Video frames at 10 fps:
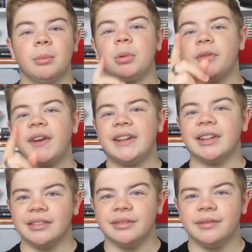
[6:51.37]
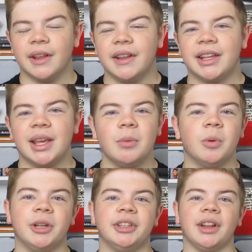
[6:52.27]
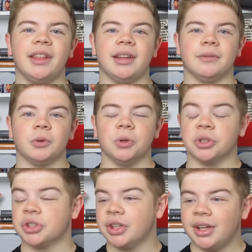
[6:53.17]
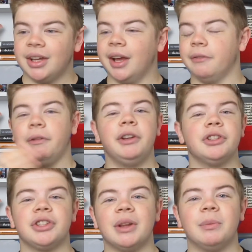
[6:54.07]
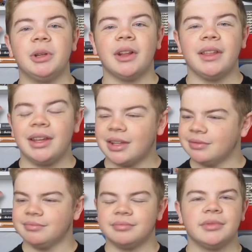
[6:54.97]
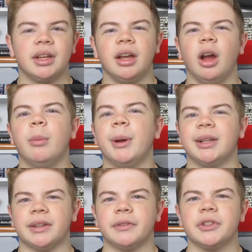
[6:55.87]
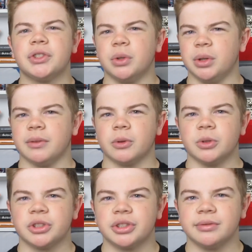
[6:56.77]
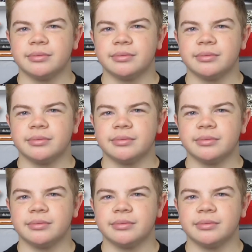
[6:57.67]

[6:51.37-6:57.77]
Providing that they keep winning the league, of course. If Rangers then win the league, it'll be a different story, of course.